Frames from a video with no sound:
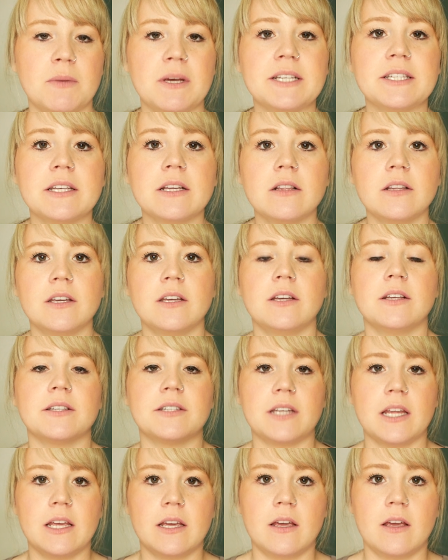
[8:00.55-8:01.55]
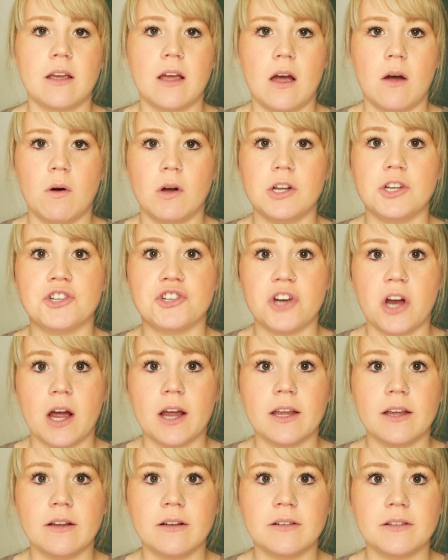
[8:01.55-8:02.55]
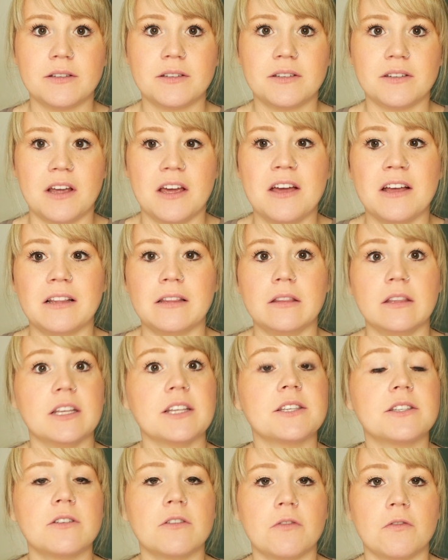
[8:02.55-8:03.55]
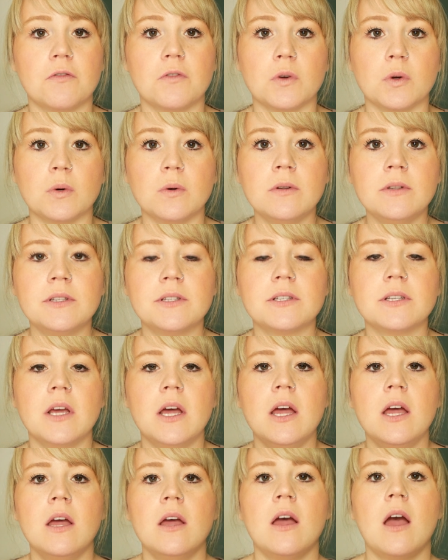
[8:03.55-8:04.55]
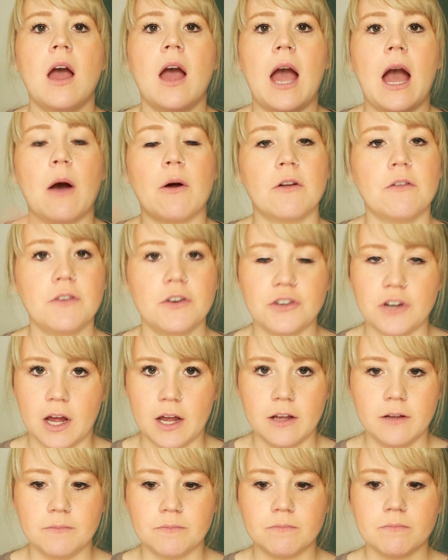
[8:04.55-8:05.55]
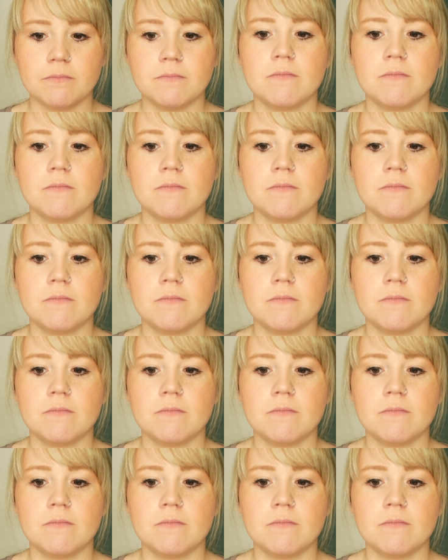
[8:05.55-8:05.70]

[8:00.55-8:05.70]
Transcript: basically is taking out a giant list of foods out of your diet